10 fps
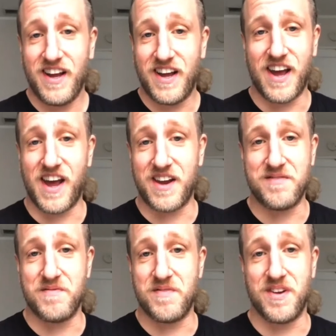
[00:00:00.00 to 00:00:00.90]
and
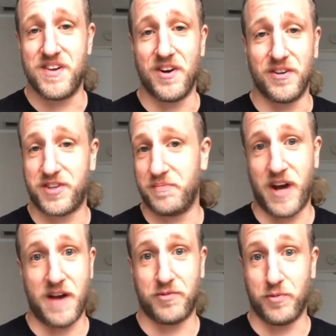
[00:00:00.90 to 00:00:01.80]
you know,
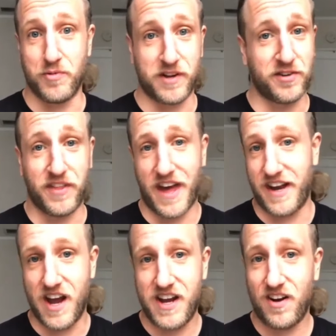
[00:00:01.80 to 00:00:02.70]
sometimes we'd wrestle that
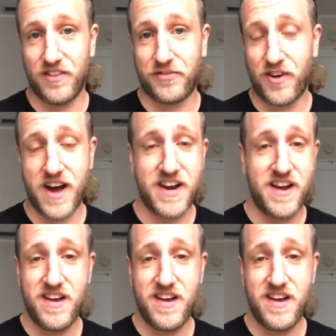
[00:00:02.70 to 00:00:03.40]
night on the Friday,